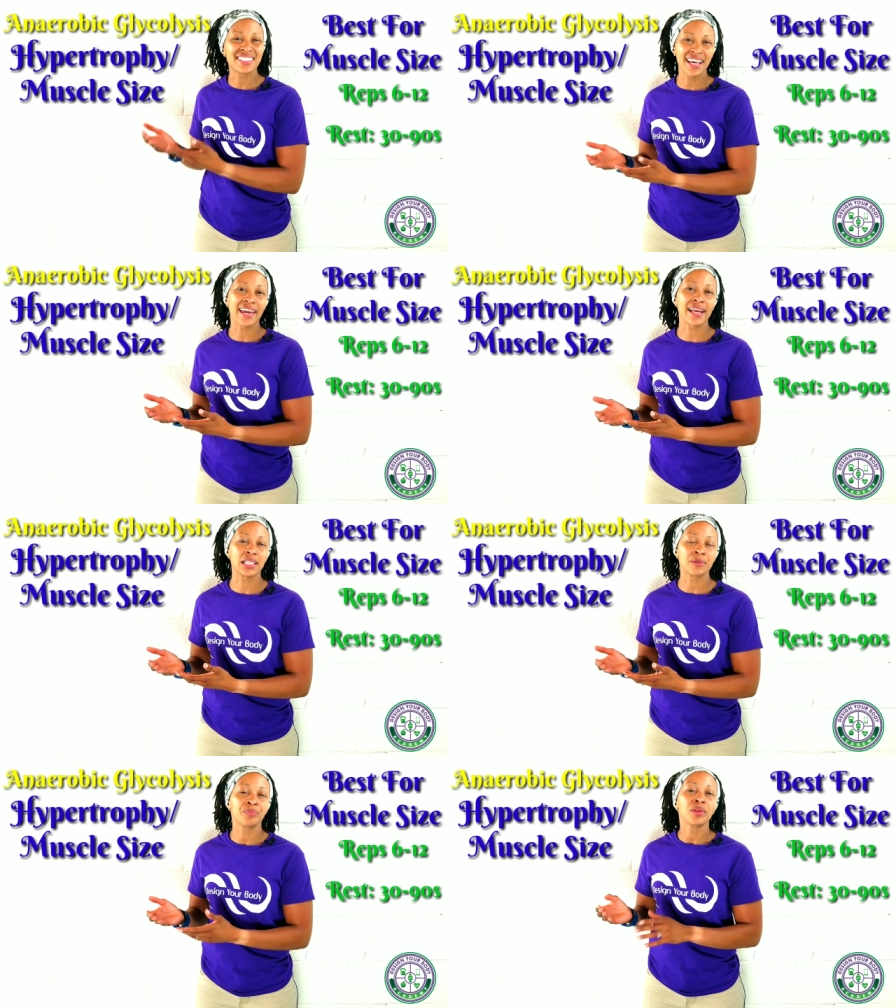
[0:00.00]

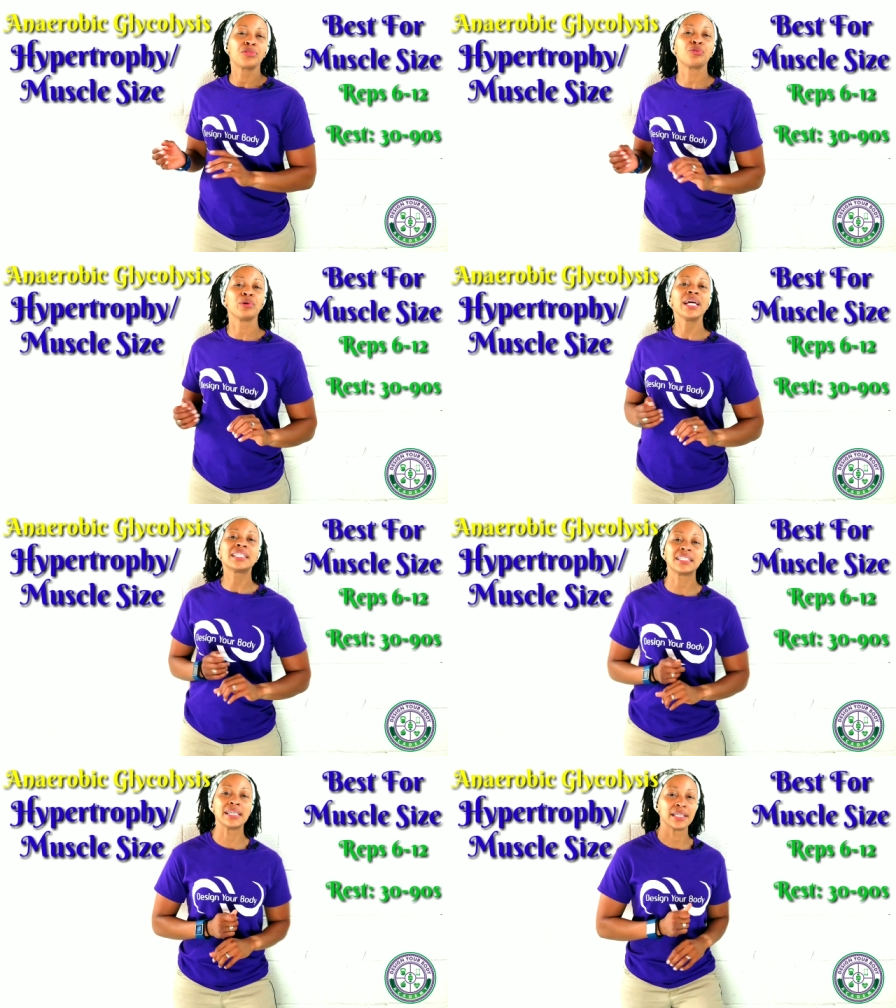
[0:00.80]
seconds. The
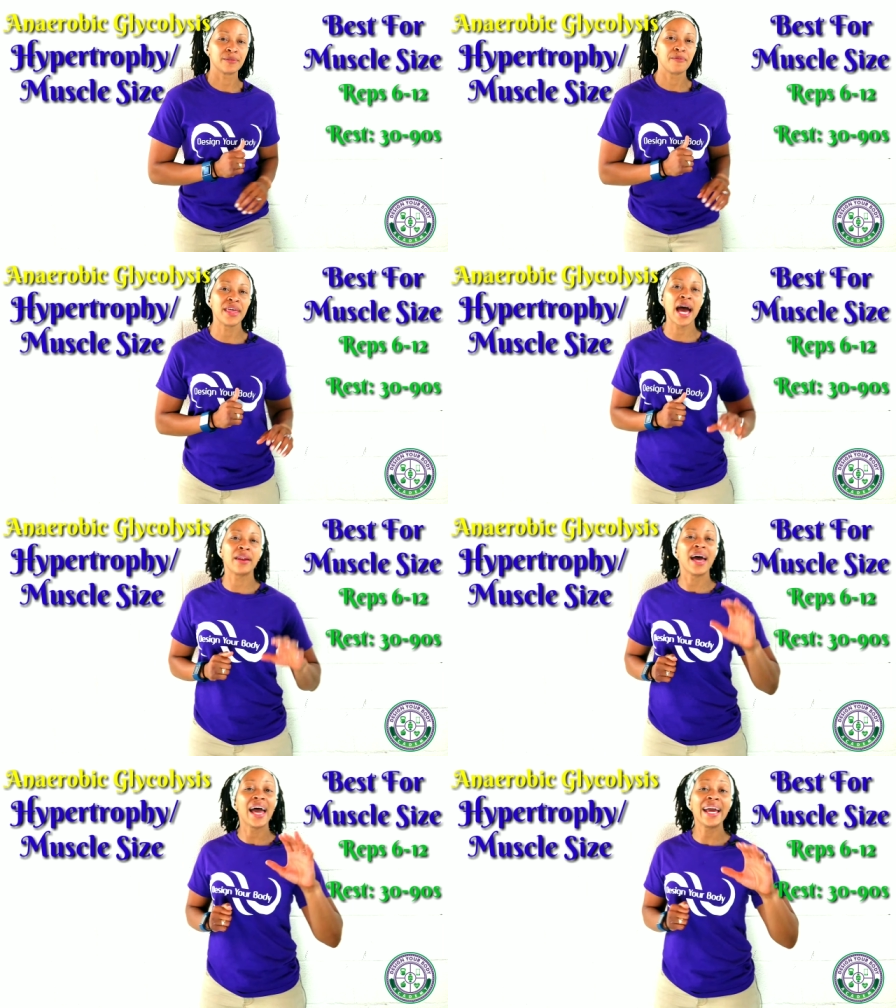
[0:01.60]
reason is
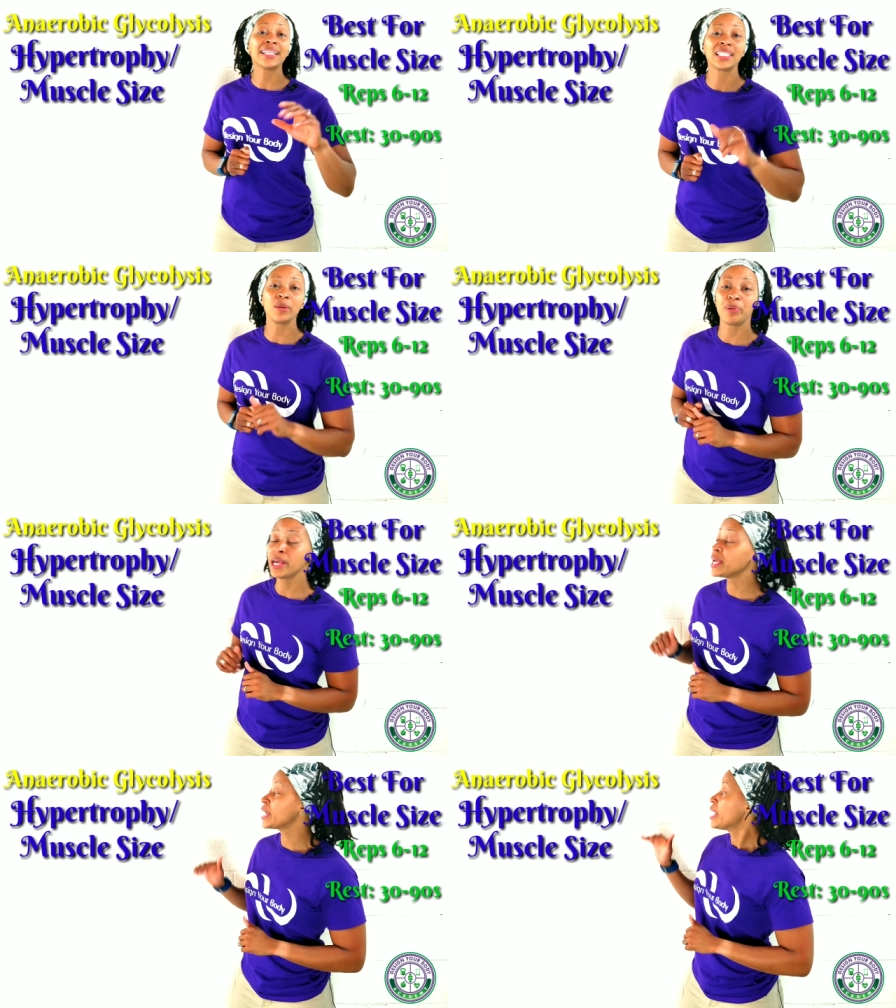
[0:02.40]
that
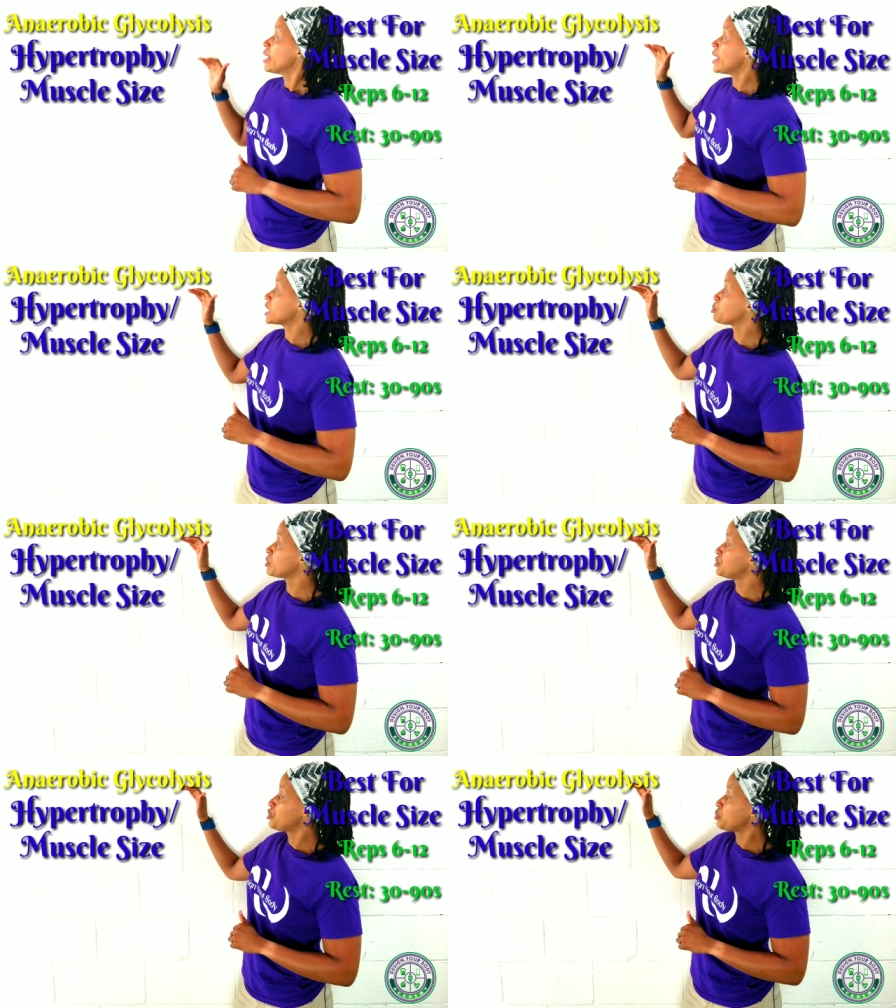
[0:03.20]
ATP is
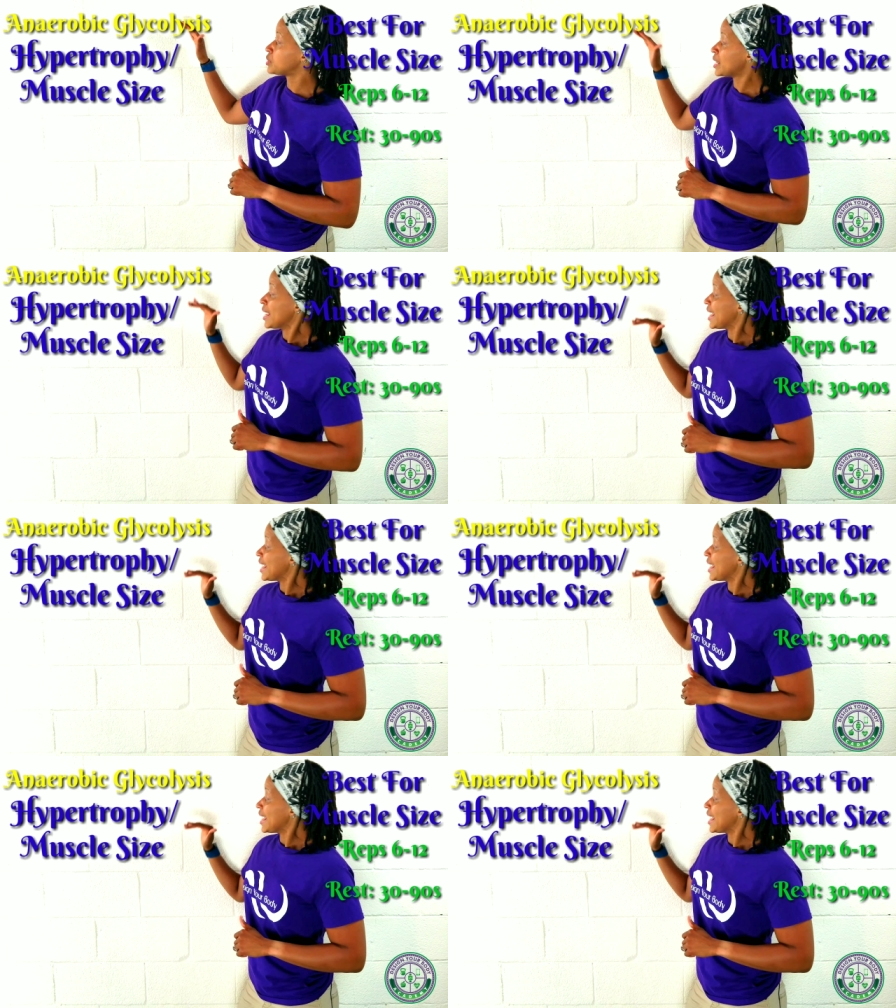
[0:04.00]
produced